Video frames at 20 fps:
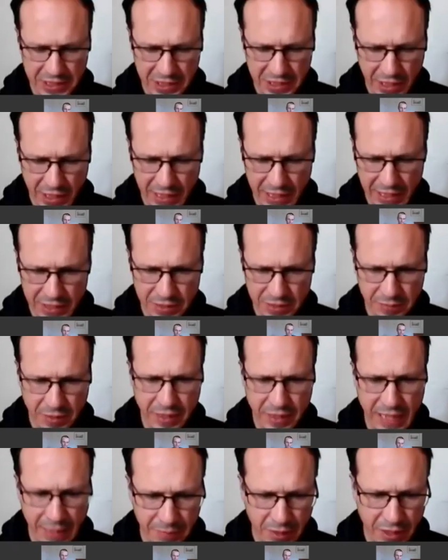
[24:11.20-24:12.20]
I had to,
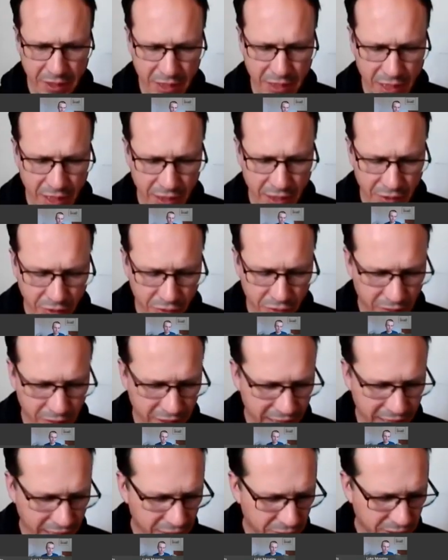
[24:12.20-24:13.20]
again, my client on the
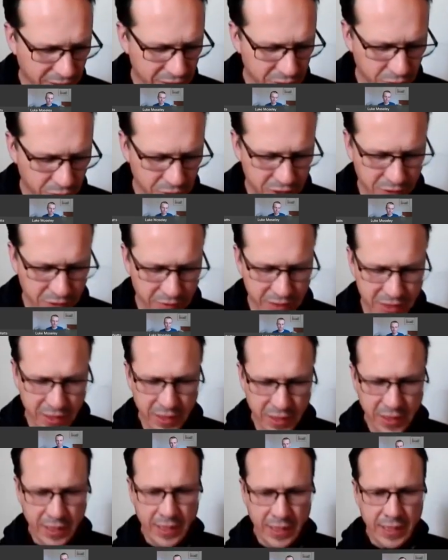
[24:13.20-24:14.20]
weekend who I talked to. It's
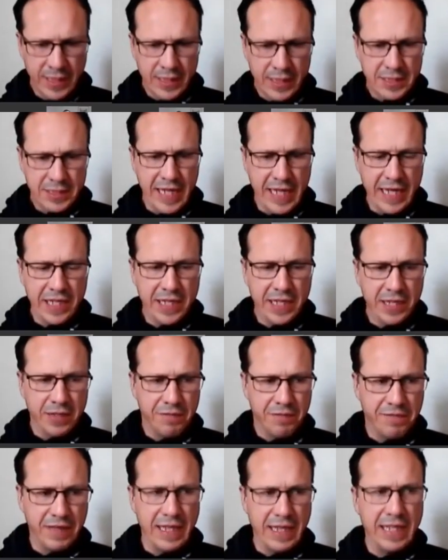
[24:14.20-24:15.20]
taking the
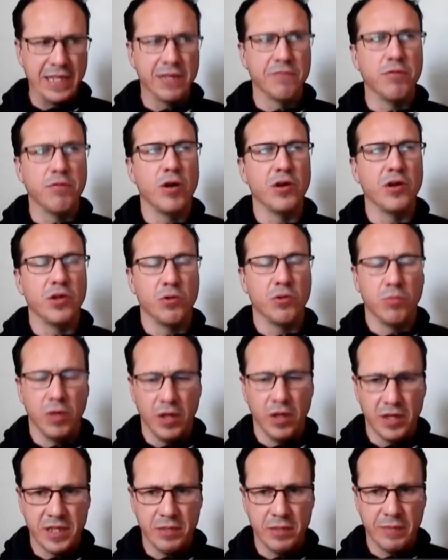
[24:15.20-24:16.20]
feeling of what you're
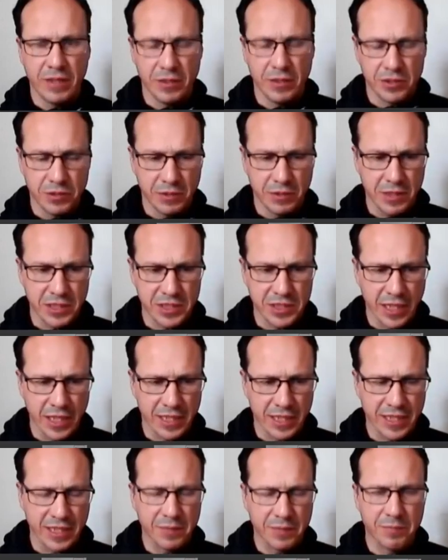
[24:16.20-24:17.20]
working when you're doing the
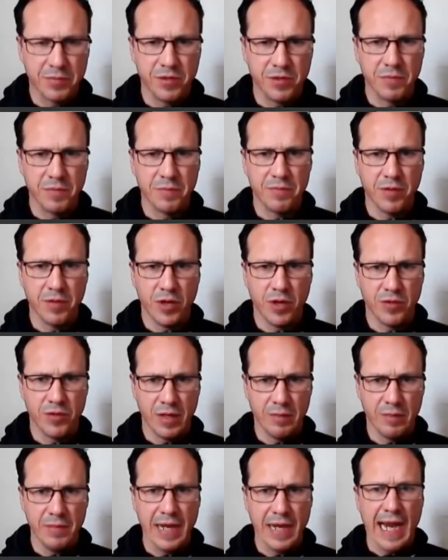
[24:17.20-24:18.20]
cycling improvement
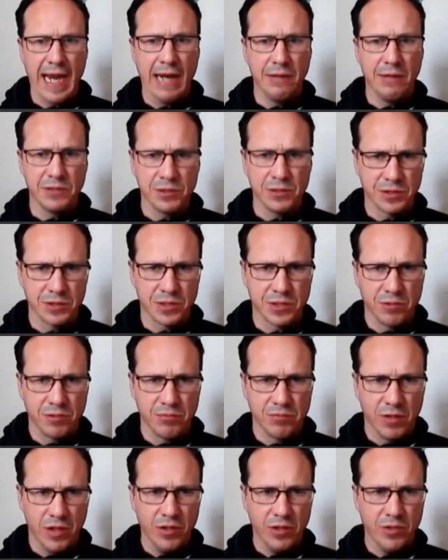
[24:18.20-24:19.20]
program out onto the
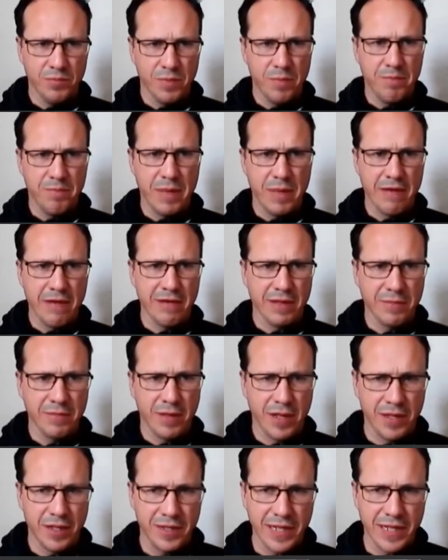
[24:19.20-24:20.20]
road, but bearing in
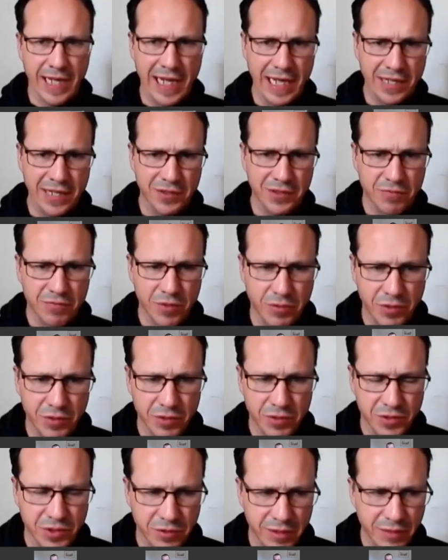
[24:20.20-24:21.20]
mind the route
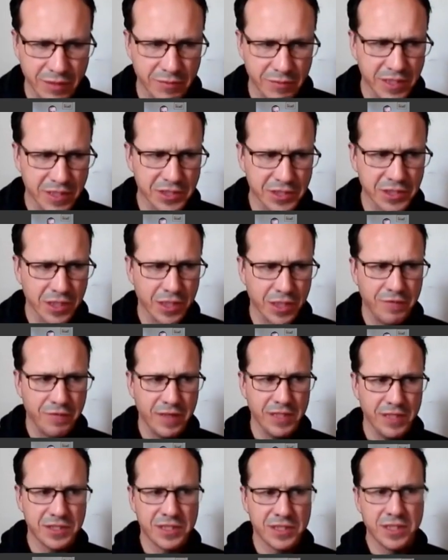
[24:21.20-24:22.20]
you're doing with the
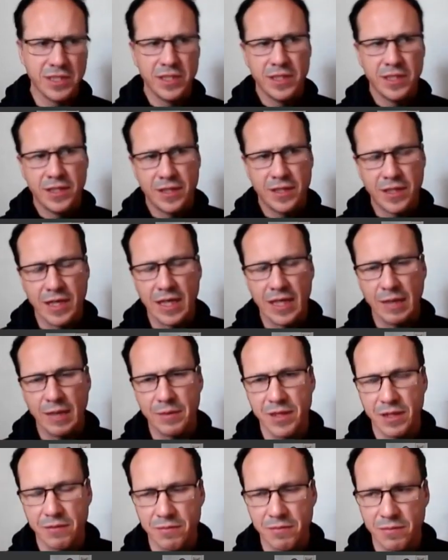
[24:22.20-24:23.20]
surface.
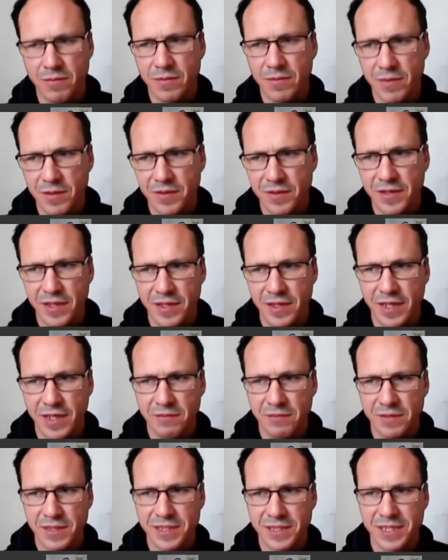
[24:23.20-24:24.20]

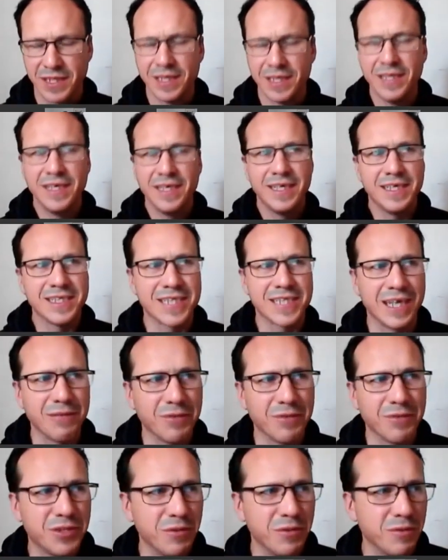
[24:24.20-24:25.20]
It's like
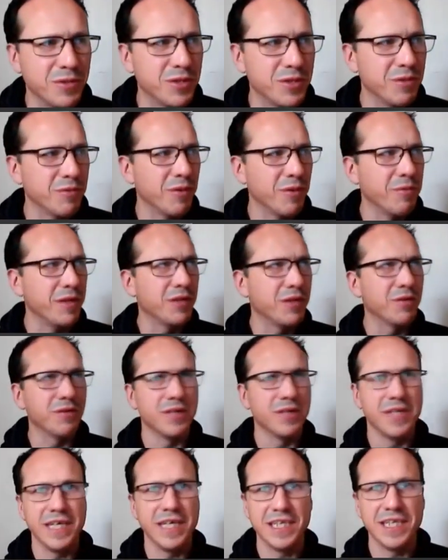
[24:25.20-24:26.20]
we're doing what we call
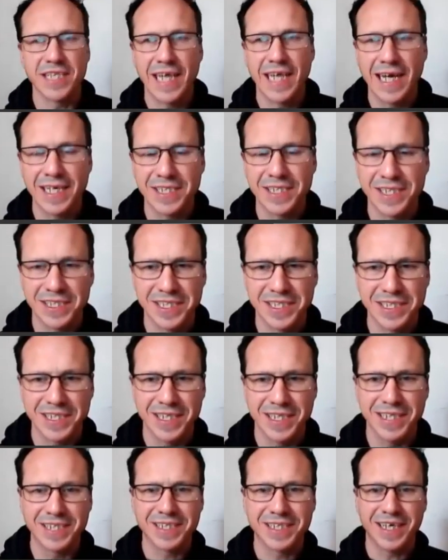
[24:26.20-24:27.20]
a needs analysis, isn't
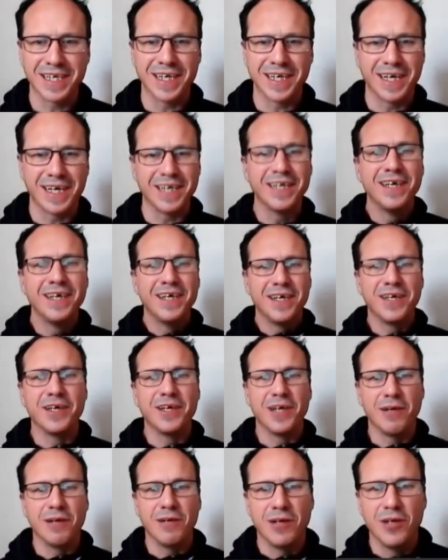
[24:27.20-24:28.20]
it? It's kind of like
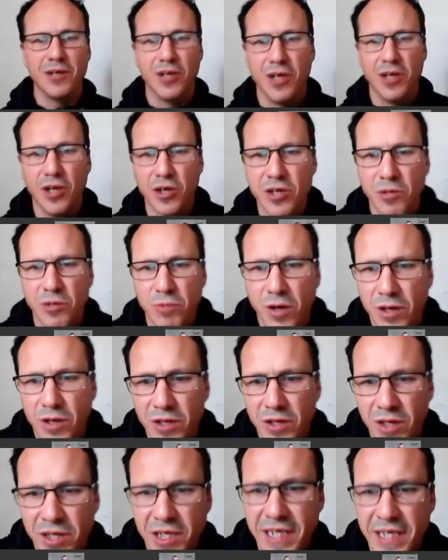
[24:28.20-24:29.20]
look
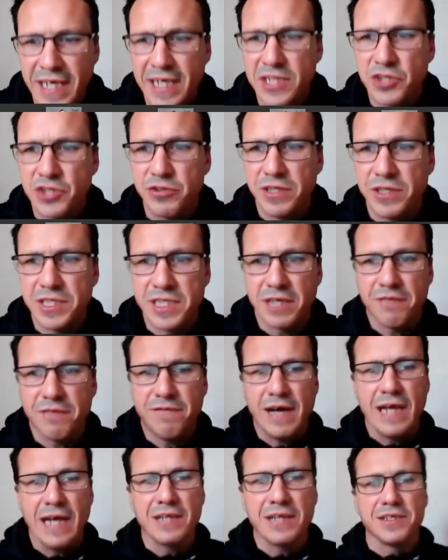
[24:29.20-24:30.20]
at the extrinsic
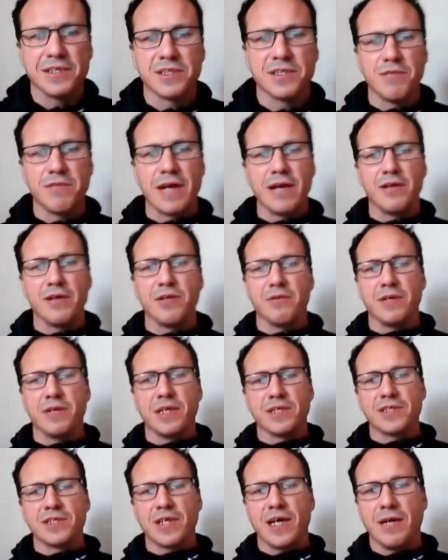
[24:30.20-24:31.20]
factors around you at
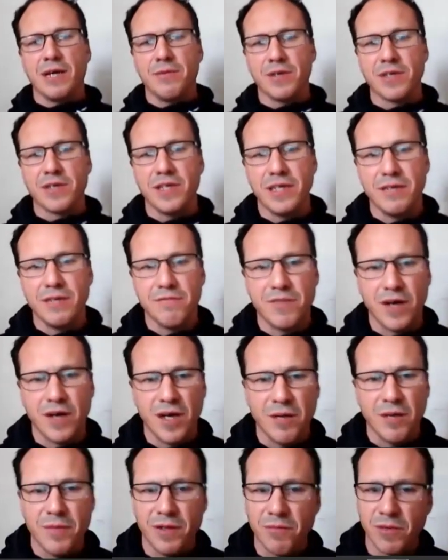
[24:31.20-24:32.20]
a time. Look at the
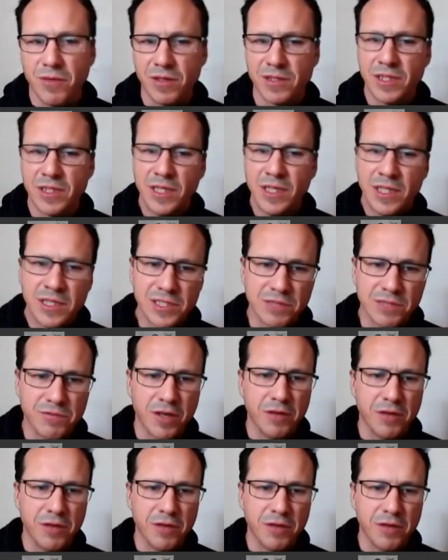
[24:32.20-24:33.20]
environment. What's the
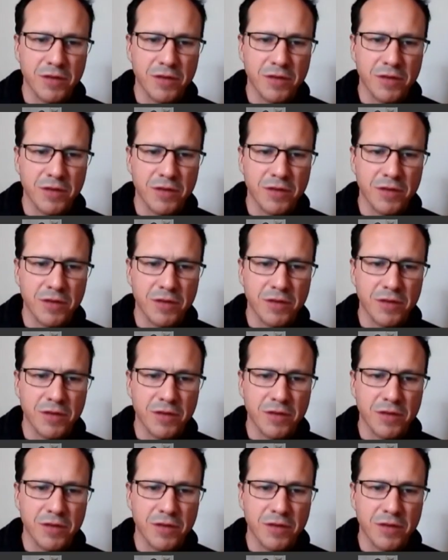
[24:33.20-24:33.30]
road?